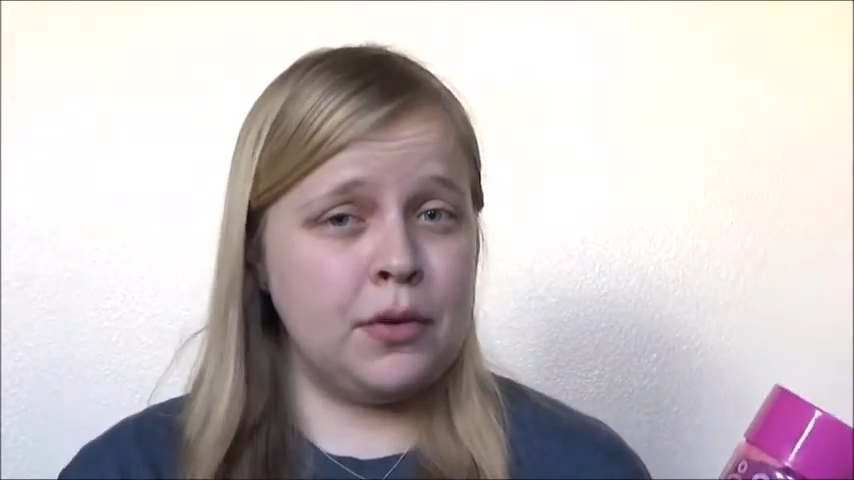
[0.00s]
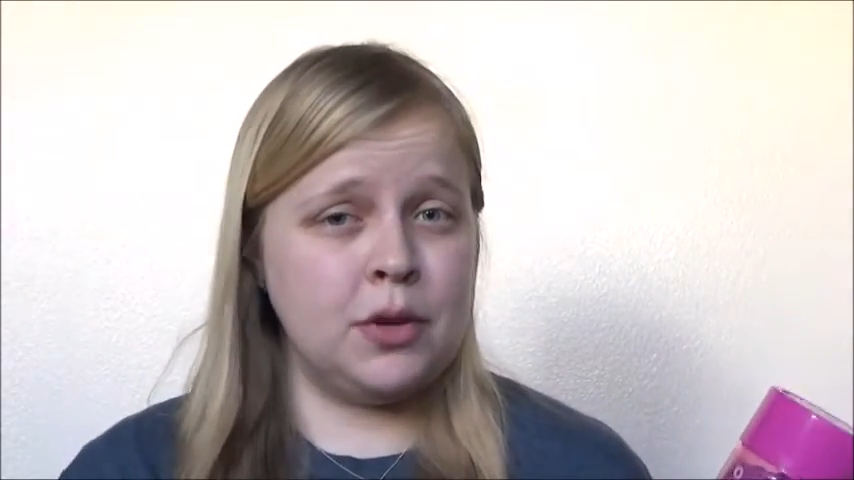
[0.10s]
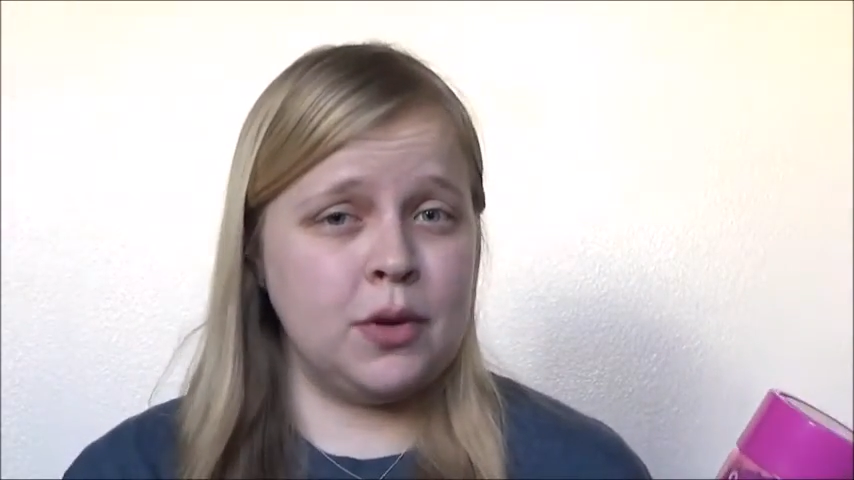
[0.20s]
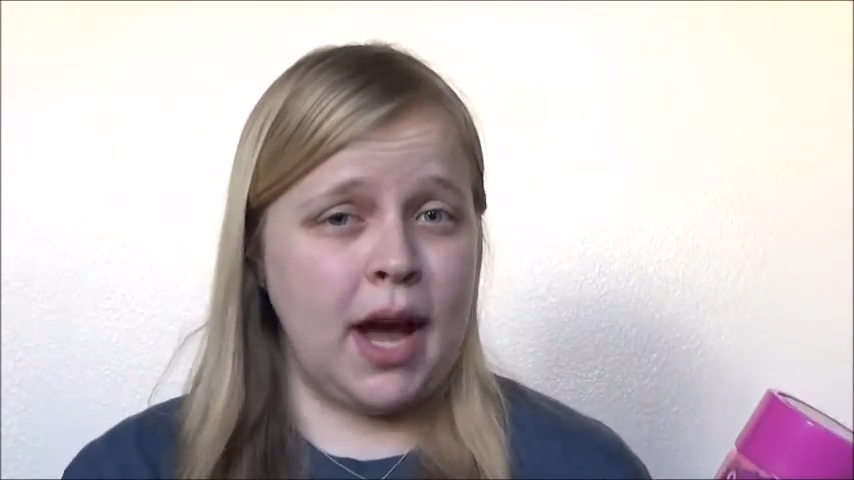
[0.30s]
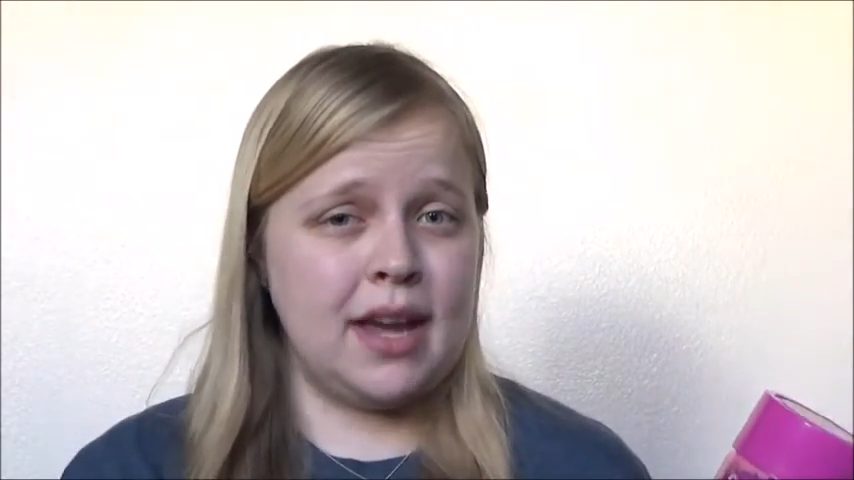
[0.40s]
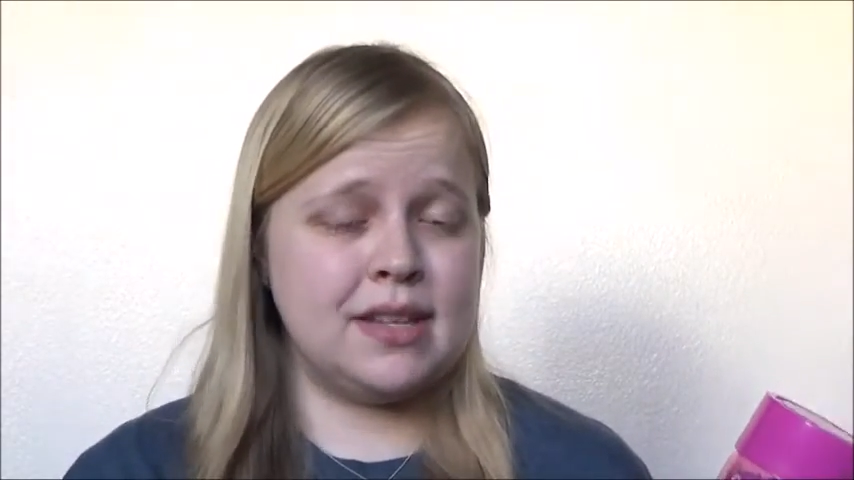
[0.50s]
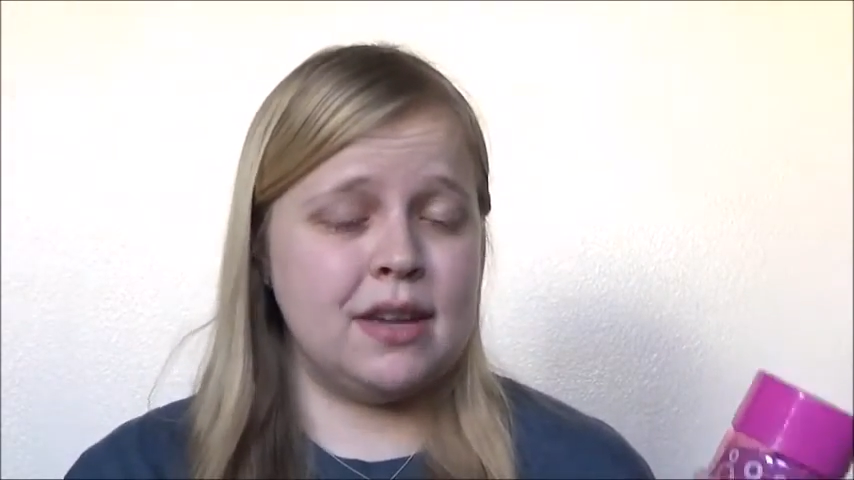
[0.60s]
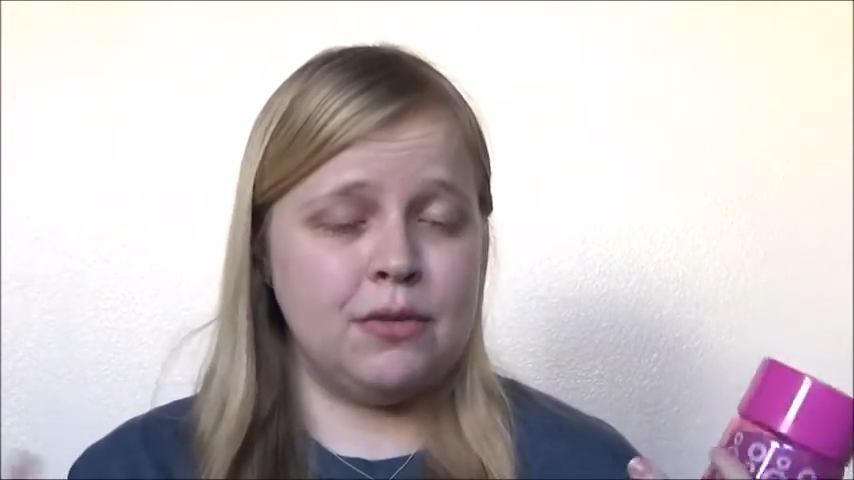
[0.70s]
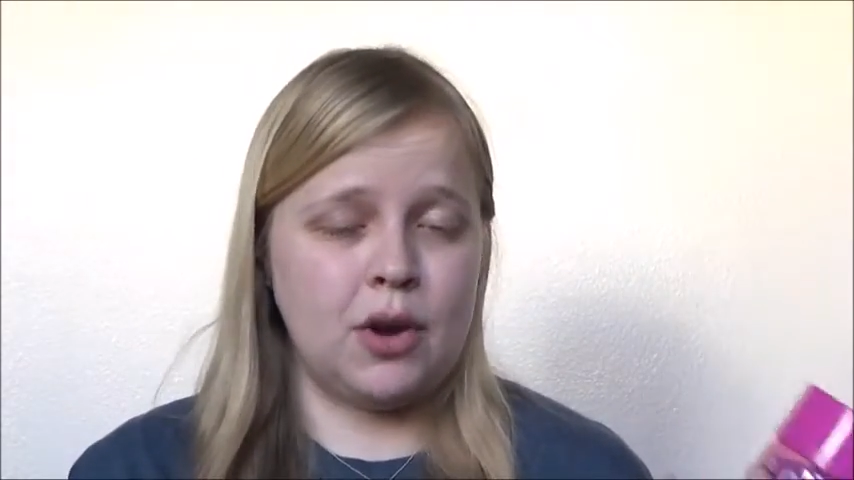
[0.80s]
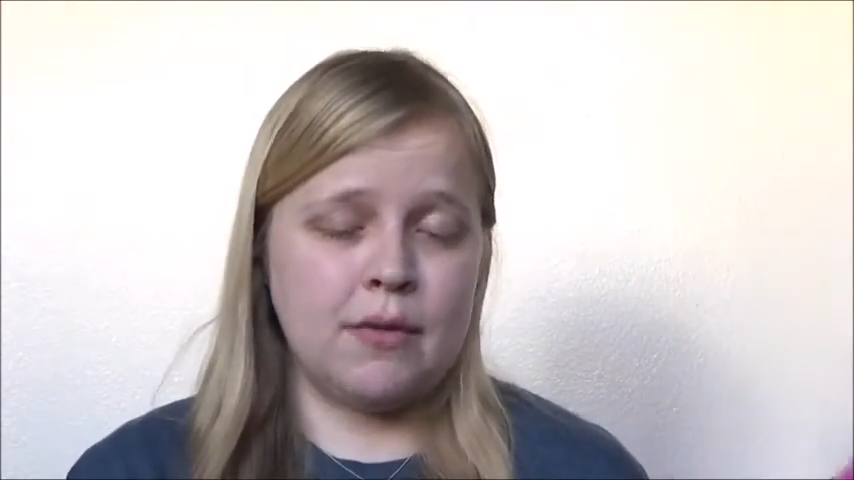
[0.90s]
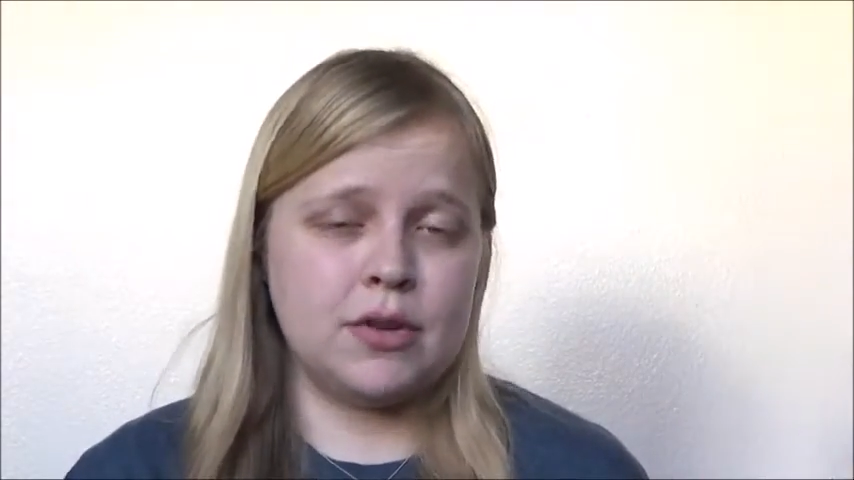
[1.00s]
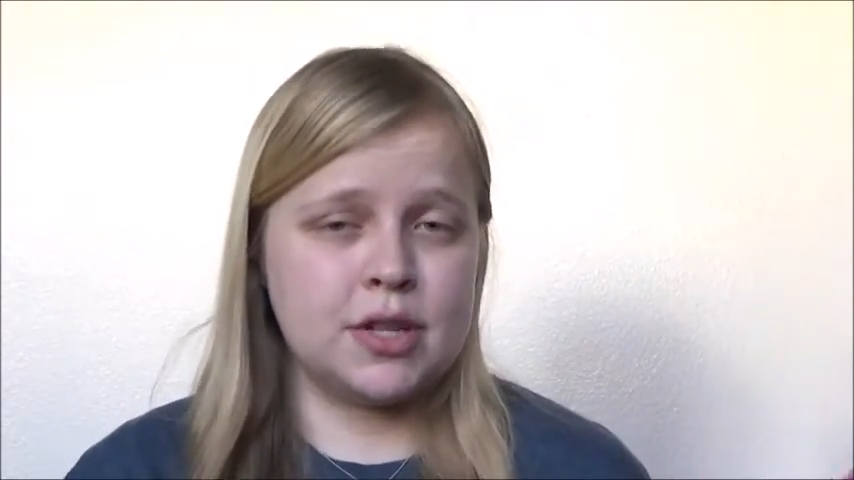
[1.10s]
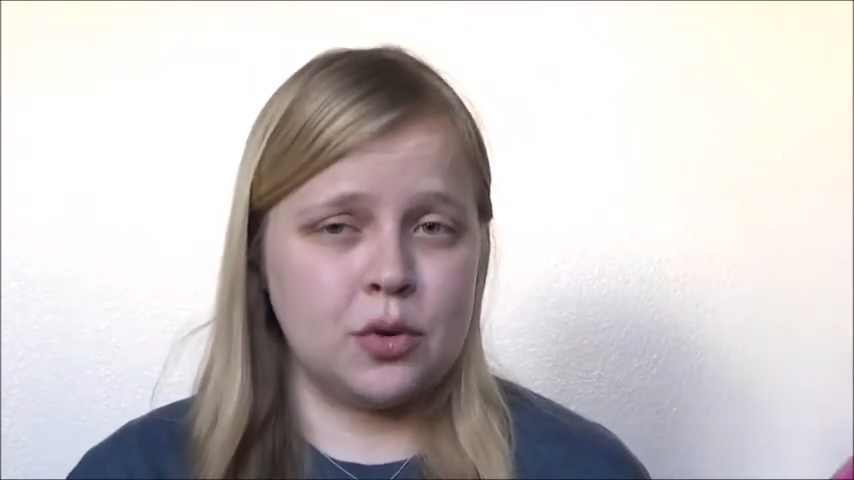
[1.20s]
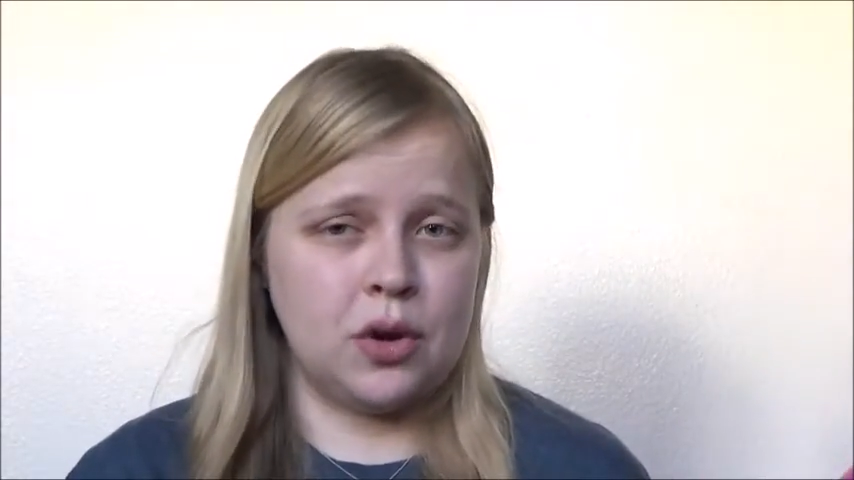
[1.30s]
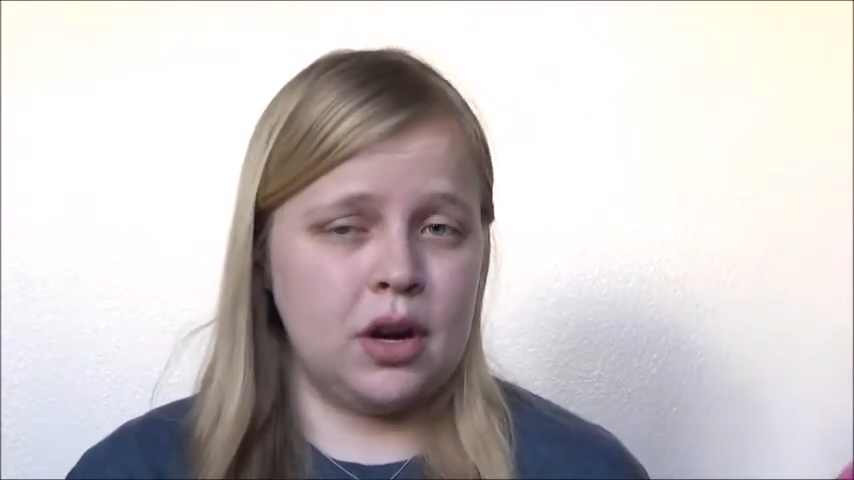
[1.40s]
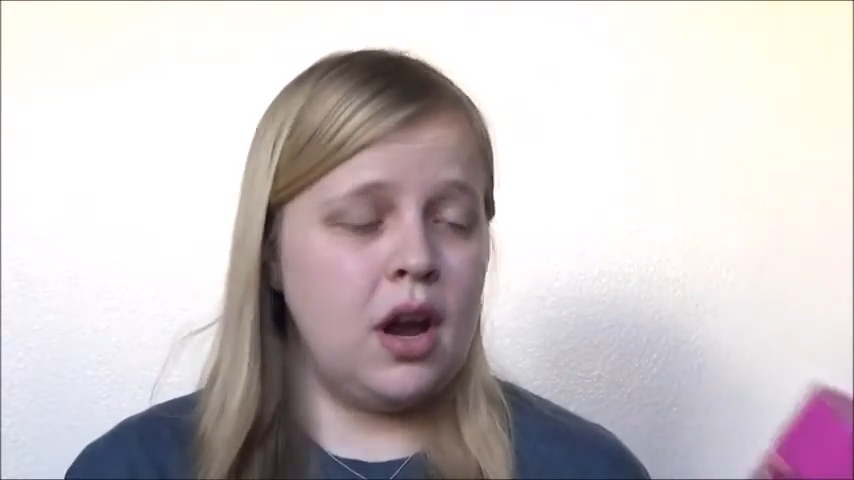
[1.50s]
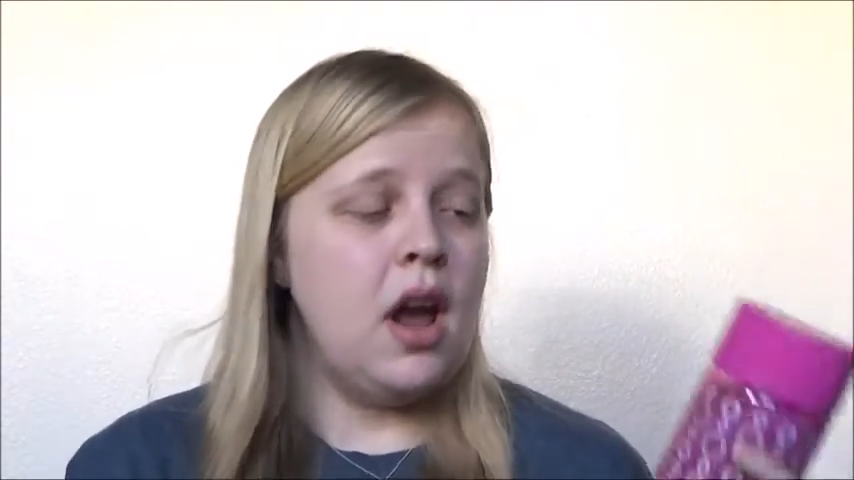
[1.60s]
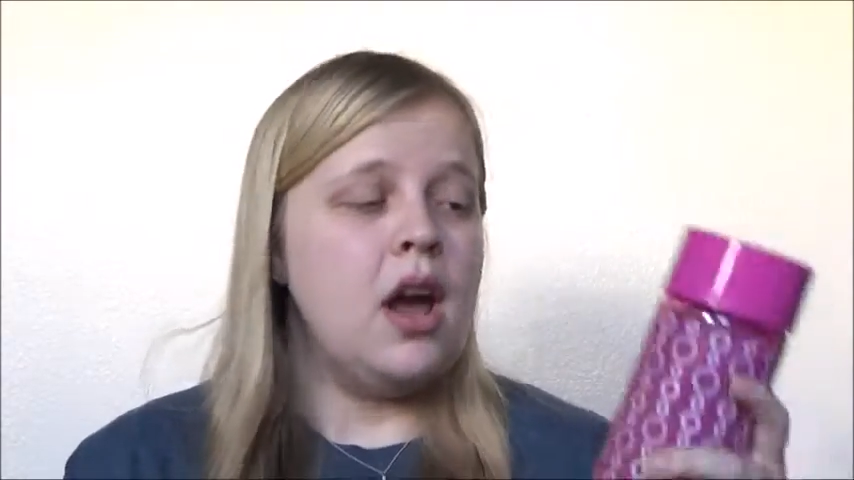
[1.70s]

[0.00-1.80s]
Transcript: you guys. If you're ever sore,